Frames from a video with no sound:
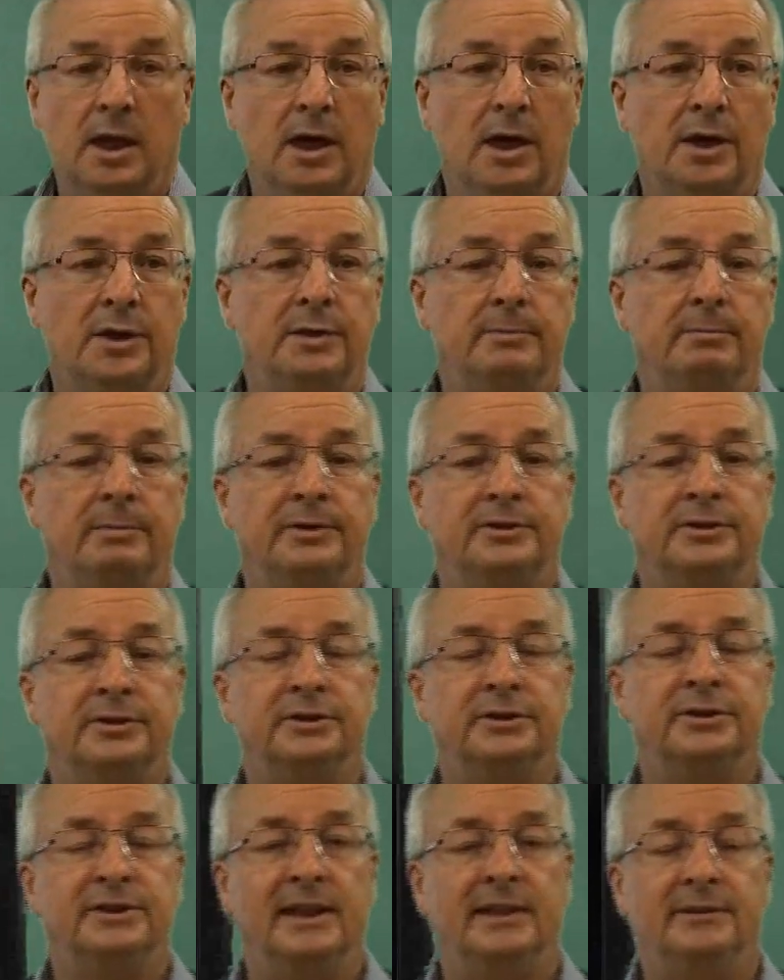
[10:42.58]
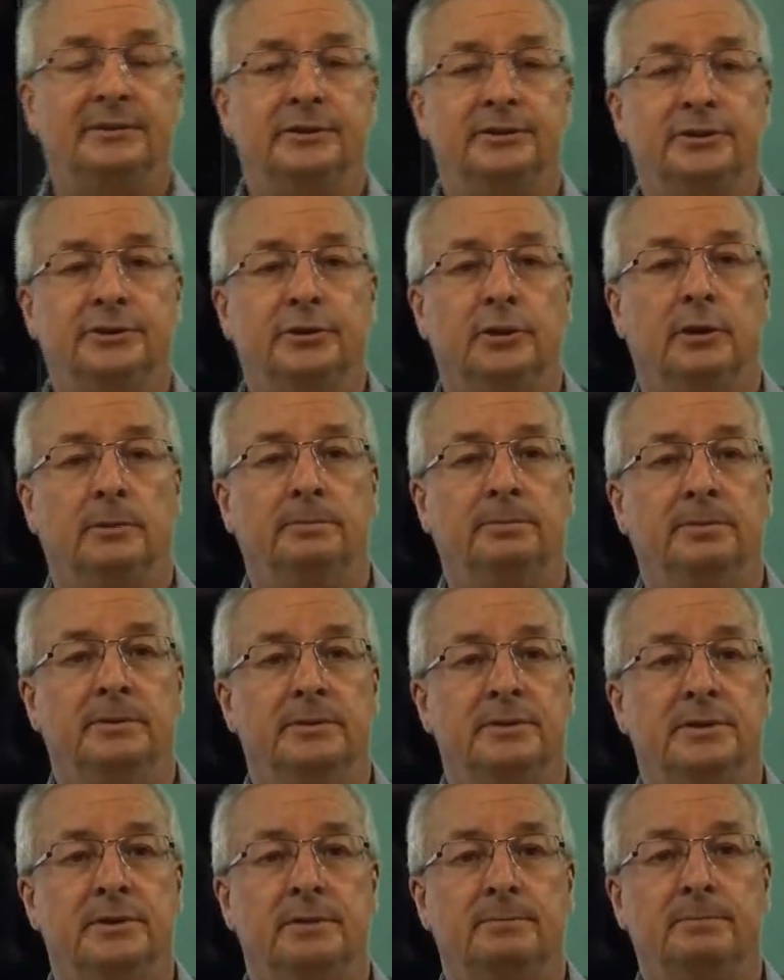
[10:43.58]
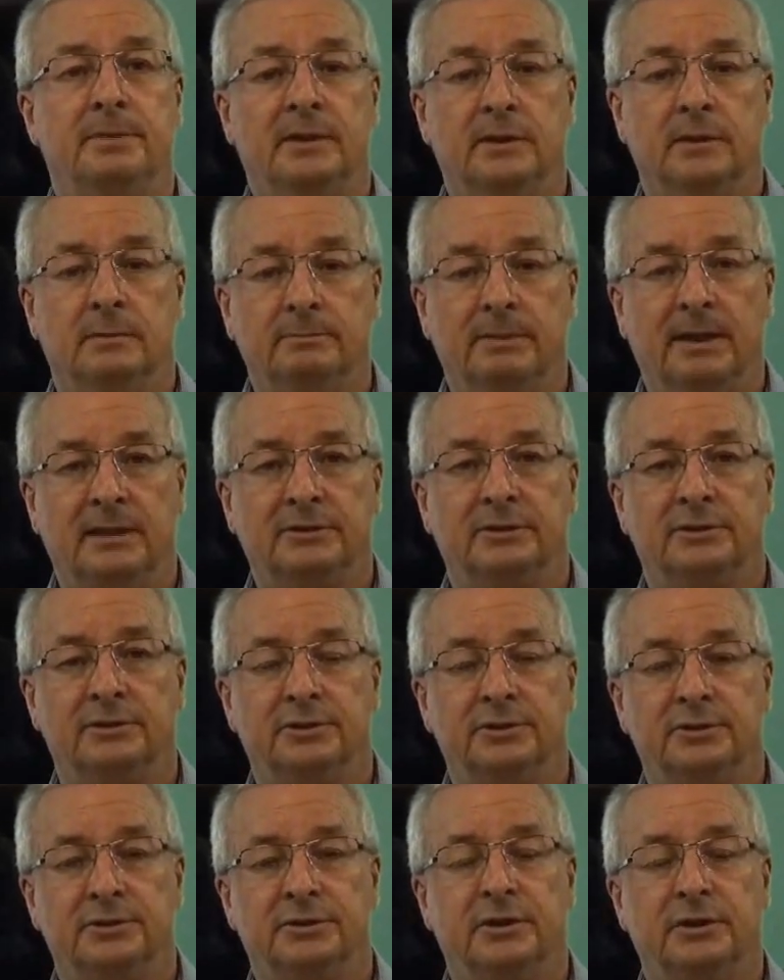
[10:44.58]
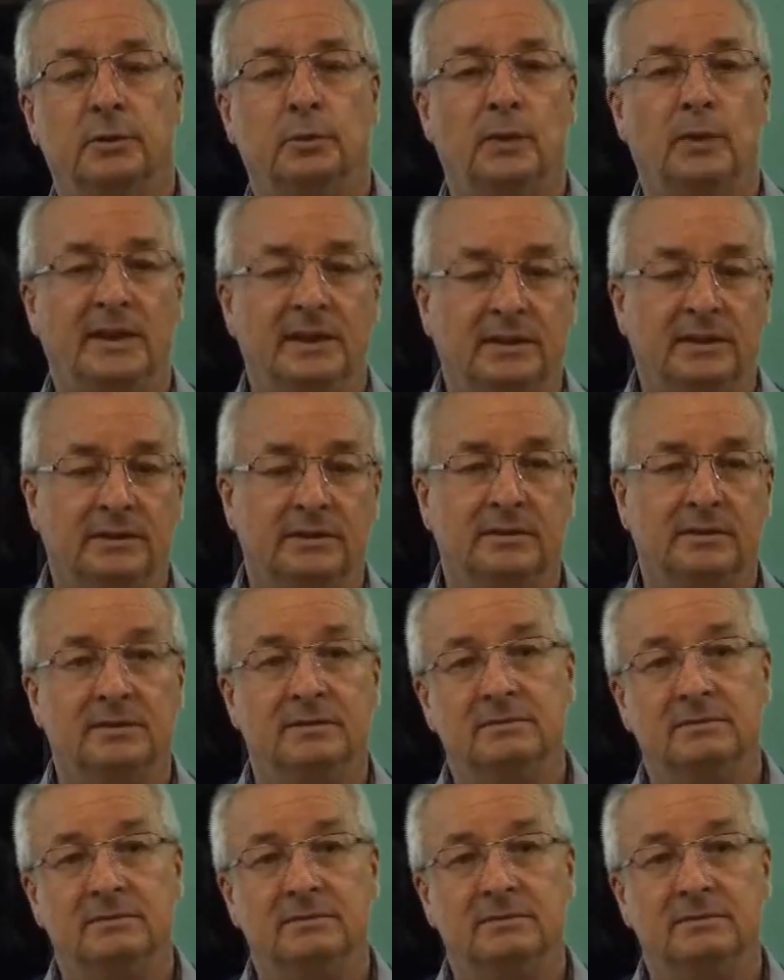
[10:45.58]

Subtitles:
and the buses tend to stop to pick up passengers and wait